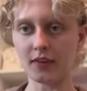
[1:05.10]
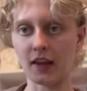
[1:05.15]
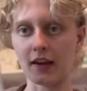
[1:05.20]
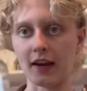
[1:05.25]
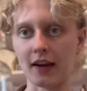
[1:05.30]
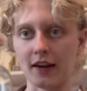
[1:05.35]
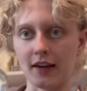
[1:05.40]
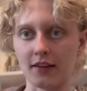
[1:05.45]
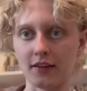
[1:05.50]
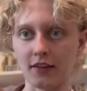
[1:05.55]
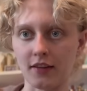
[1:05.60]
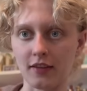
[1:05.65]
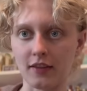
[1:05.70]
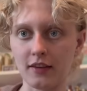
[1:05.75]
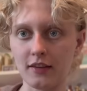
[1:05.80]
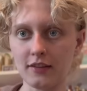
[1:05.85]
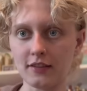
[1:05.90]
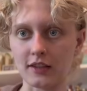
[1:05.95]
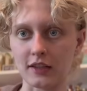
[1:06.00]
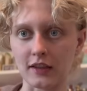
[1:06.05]
and
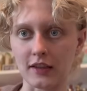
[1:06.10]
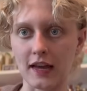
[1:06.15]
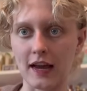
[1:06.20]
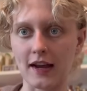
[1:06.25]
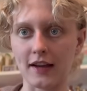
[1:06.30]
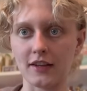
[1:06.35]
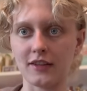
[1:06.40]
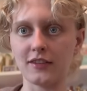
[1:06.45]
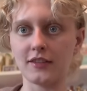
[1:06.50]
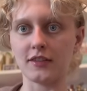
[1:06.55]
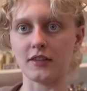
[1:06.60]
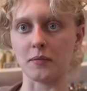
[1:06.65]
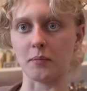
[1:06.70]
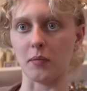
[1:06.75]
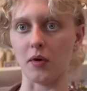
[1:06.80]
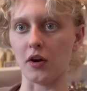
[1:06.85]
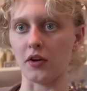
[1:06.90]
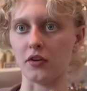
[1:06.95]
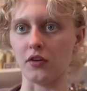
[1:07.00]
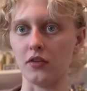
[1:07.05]
this glass
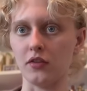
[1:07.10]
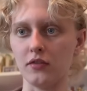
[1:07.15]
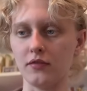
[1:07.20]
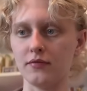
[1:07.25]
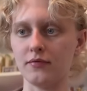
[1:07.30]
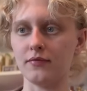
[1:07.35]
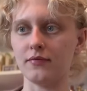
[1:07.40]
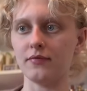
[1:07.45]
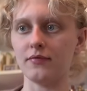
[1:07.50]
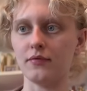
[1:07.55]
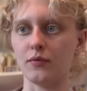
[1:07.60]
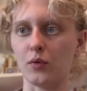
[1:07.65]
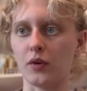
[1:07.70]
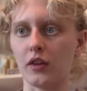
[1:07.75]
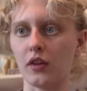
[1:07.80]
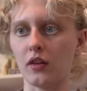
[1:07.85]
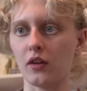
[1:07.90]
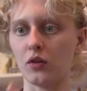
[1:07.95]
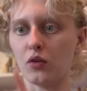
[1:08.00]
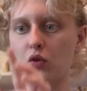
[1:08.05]
bottle with
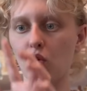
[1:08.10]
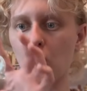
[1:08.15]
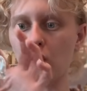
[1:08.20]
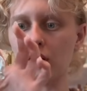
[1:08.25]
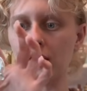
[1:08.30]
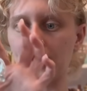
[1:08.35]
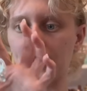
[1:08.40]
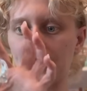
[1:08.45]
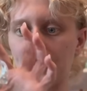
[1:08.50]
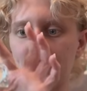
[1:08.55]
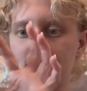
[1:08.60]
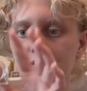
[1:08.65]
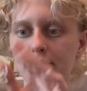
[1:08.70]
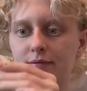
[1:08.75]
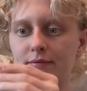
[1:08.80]
a little cork in it.